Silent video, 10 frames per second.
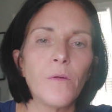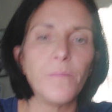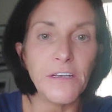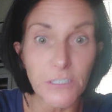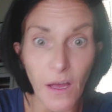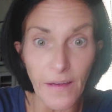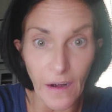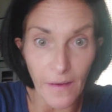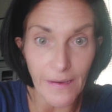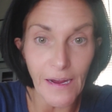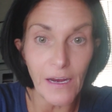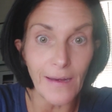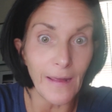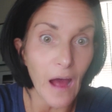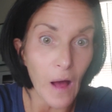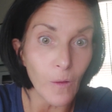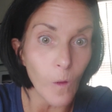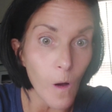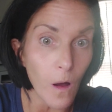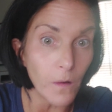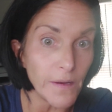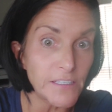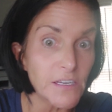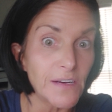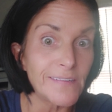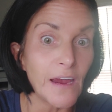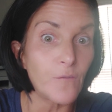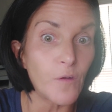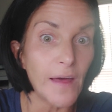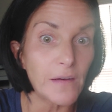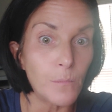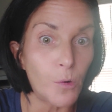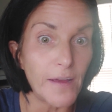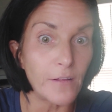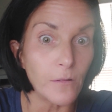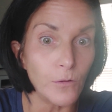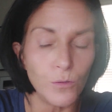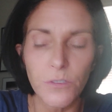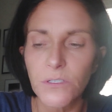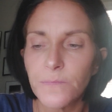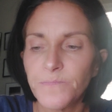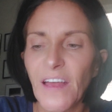with me sucking on candy, how long it's going to take for that to break loose.